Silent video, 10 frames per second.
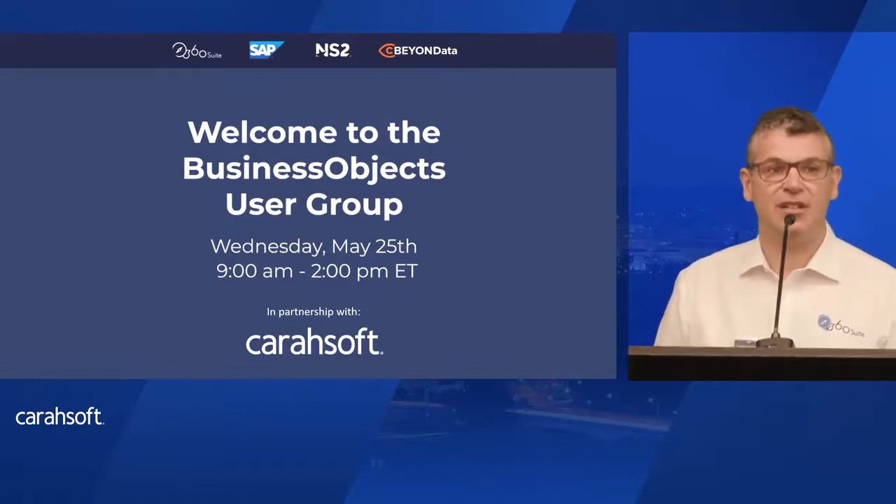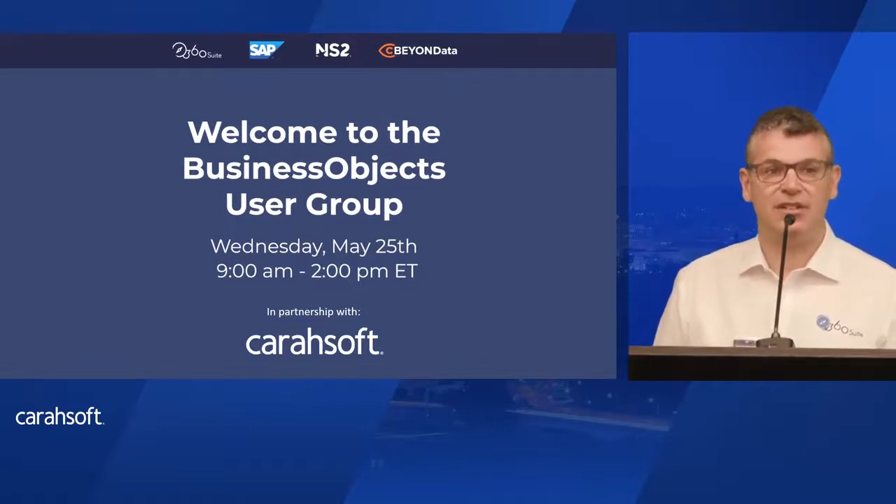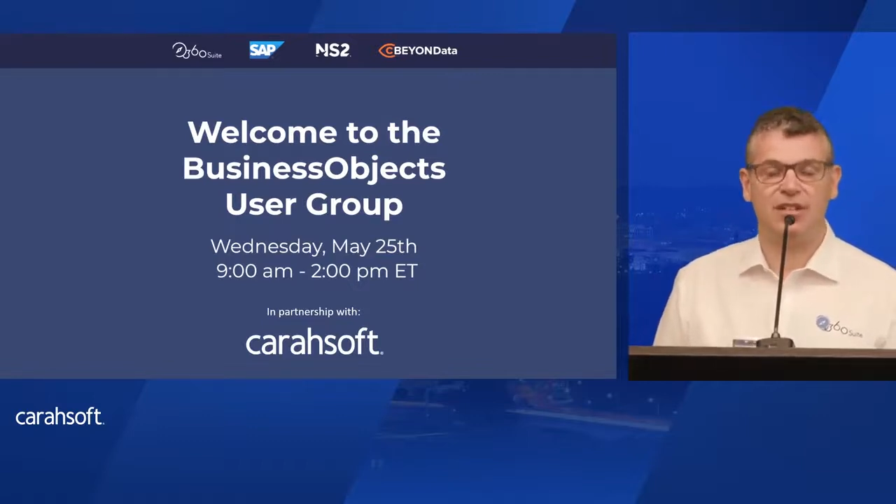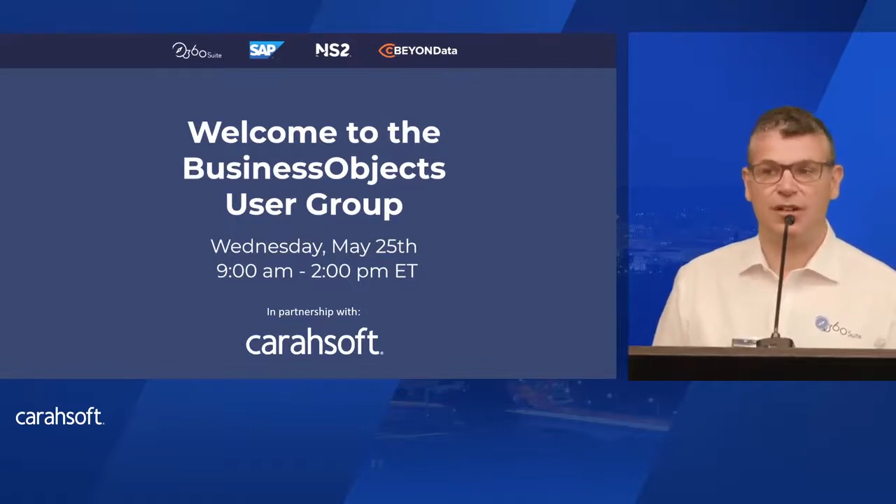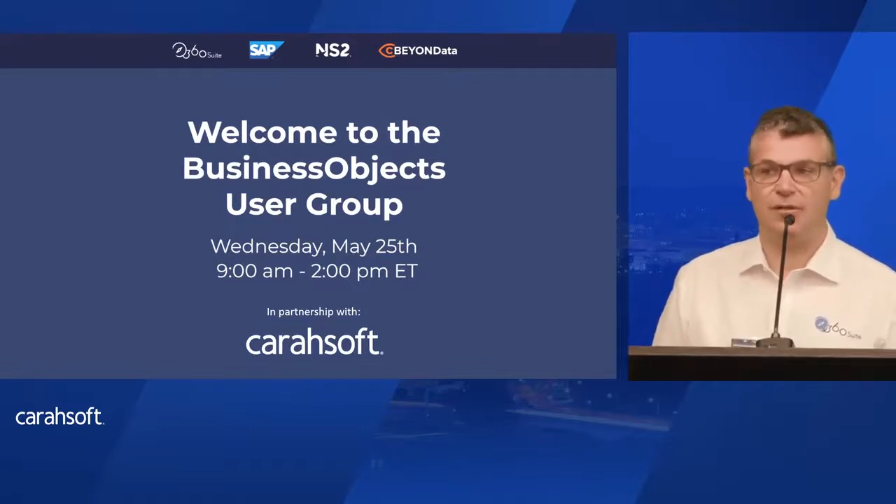
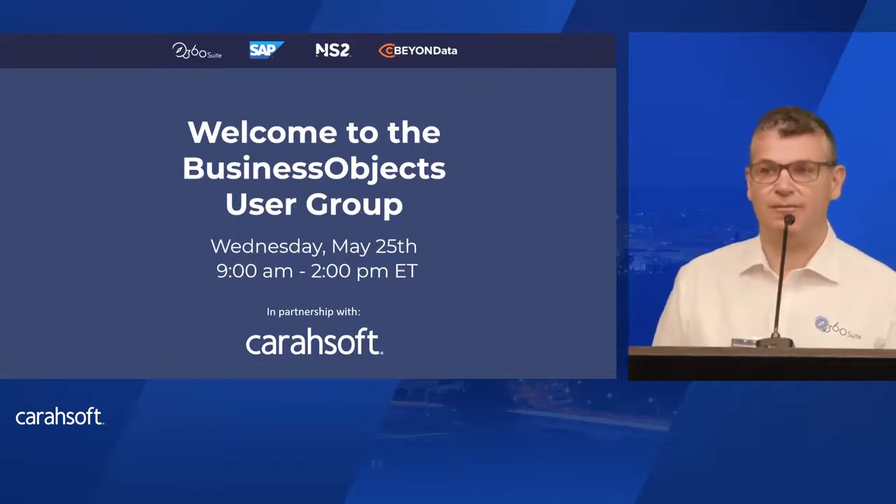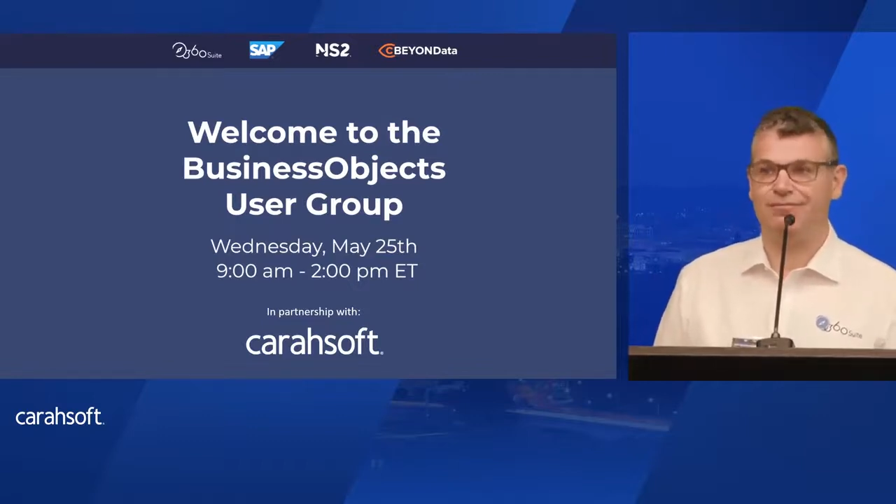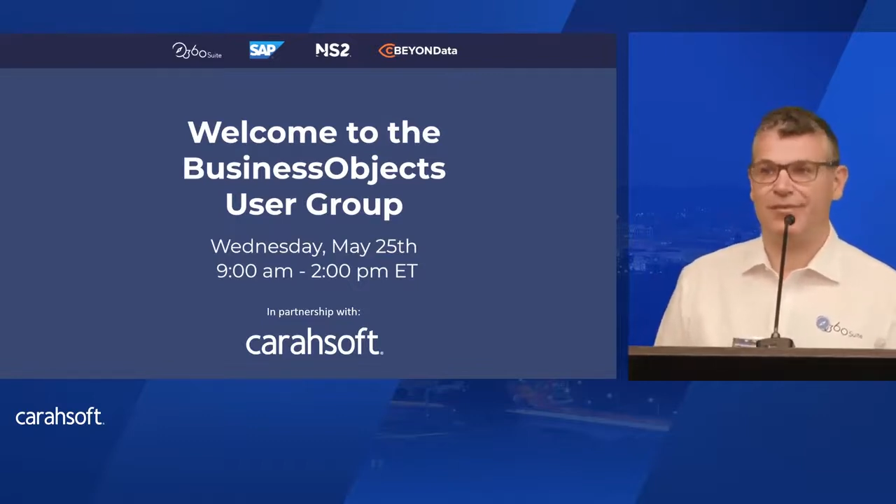So,